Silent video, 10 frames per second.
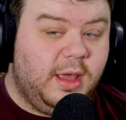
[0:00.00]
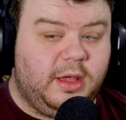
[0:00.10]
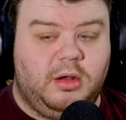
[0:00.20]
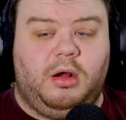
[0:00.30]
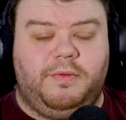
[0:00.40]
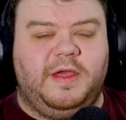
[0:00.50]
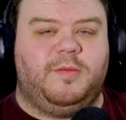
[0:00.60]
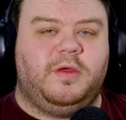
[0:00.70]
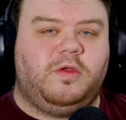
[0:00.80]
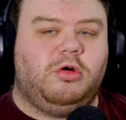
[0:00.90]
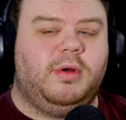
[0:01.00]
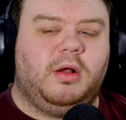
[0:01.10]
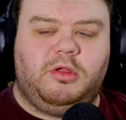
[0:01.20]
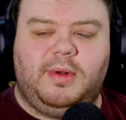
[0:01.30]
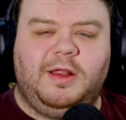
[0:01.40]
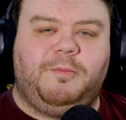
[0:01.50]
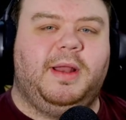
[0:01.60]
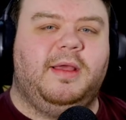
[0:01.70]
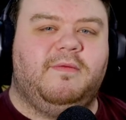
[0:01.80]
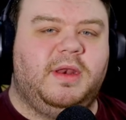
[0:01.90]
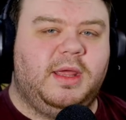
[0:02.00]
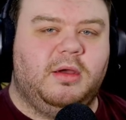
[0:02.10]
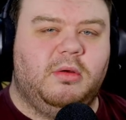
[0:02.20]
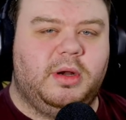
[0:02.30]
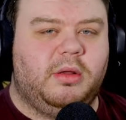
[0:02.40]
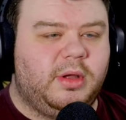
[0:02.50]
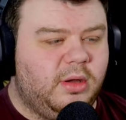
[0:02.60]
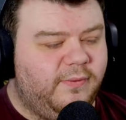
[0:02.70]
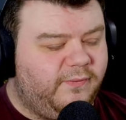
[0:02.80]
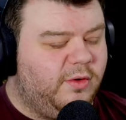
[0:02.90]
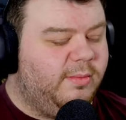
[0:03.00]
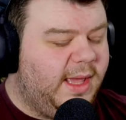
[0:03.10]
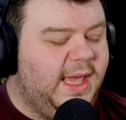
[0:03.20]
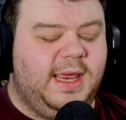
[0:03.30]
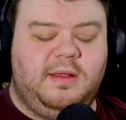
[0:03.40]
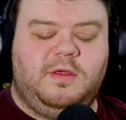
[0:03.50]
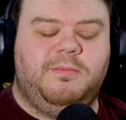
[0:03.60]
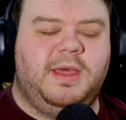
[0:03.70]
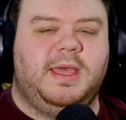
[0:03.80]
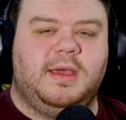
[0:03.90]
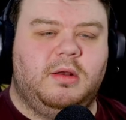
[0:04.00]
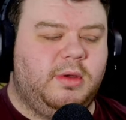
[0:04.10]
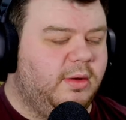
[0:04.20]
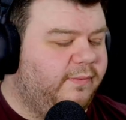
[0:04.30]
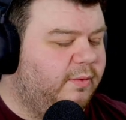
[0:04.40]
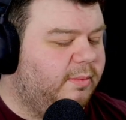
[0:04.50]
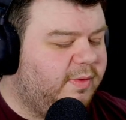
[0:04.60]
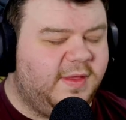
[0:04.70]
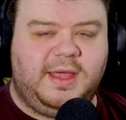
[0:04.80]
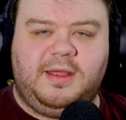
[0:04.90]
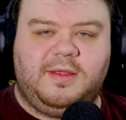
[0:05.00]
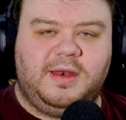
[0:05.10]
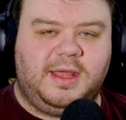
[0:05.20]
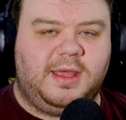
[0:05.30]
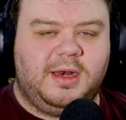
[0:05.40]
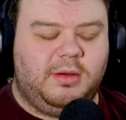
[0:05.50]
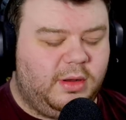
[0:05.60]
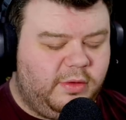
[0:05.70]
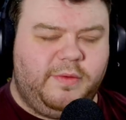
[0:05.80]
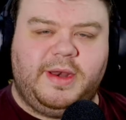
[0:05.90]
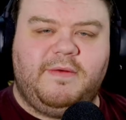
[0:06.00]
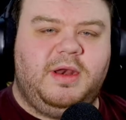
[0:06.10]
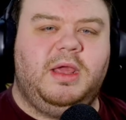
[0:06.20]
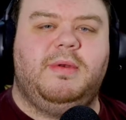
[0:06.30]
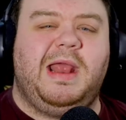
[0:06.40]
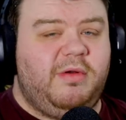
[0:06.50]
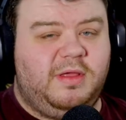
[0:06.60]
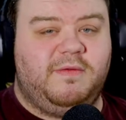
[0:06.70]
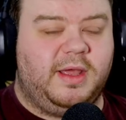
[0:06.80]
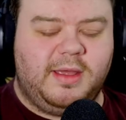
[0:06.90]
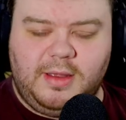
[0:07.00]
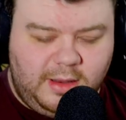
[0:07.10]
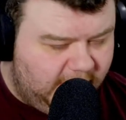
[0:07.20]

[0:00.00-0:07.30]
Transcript: and go, oh, there's my story. I'll do a Let's Play video and I'll go from A to B and I'll go from C to D, you know, and I'll do the video narratively.